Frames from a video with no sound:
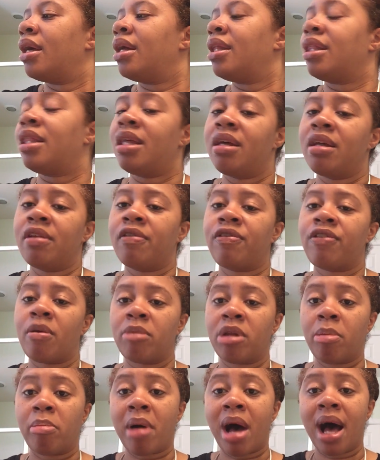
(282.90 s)
And then from
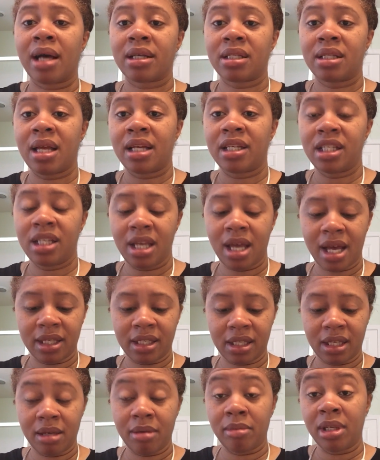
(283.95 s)
the box that she had
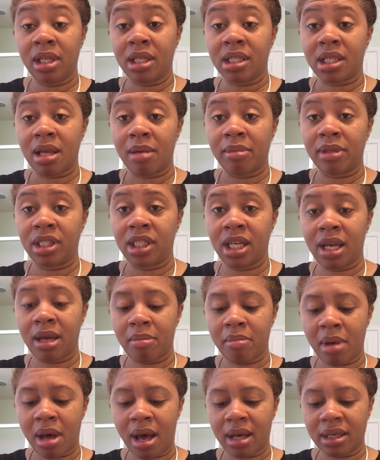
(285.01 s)
sent me, the Summer
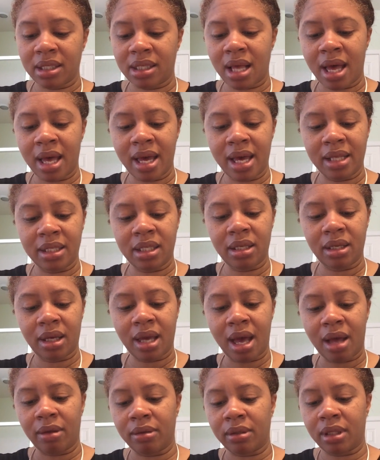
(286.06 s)
Jam box, I had took
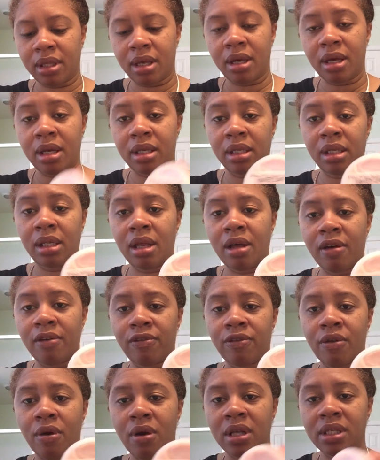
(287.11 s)
out the Honey
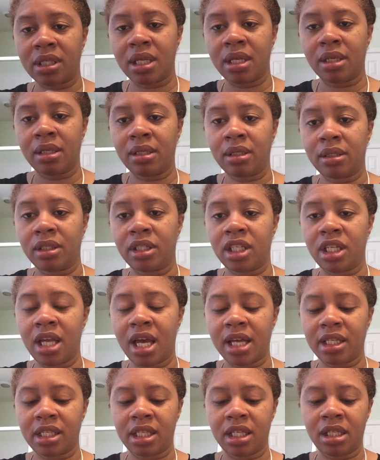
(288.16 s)
Love Frosting. She
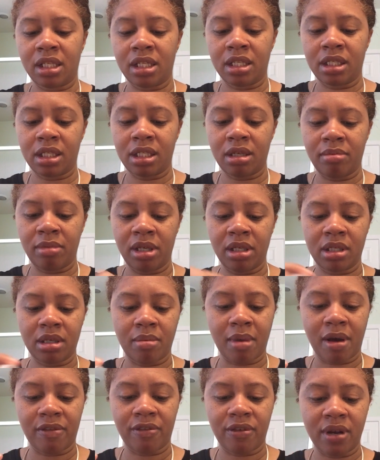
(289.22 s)
had sent this to me to
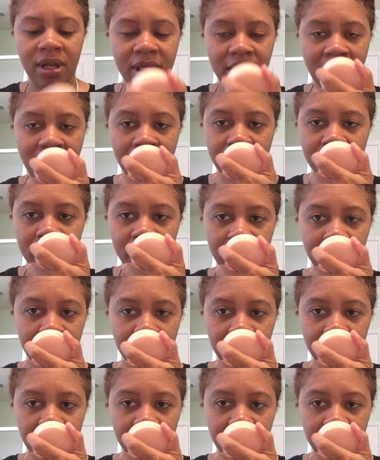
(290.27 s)
my friend's house.